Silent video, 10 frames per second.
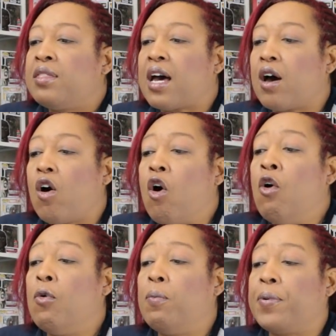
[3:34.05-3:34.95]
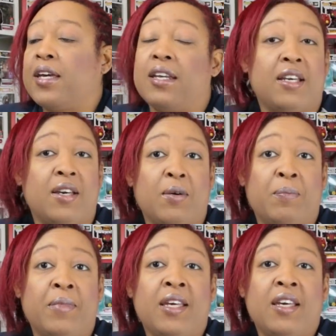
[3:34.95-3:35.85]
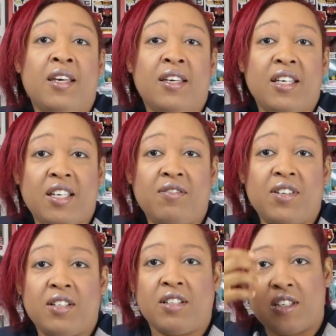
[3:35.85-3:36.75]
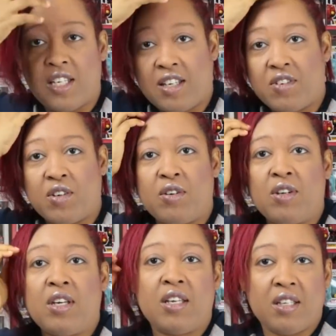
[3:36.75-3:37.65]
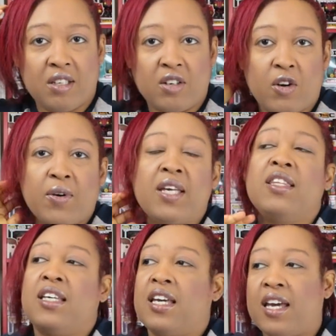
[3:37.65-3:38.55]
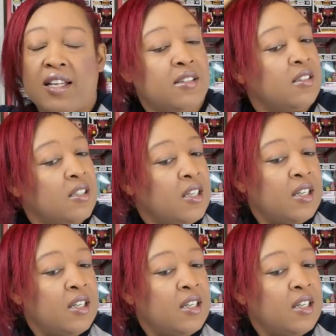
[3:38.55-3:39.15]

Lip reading: that hope in him, even, in the end,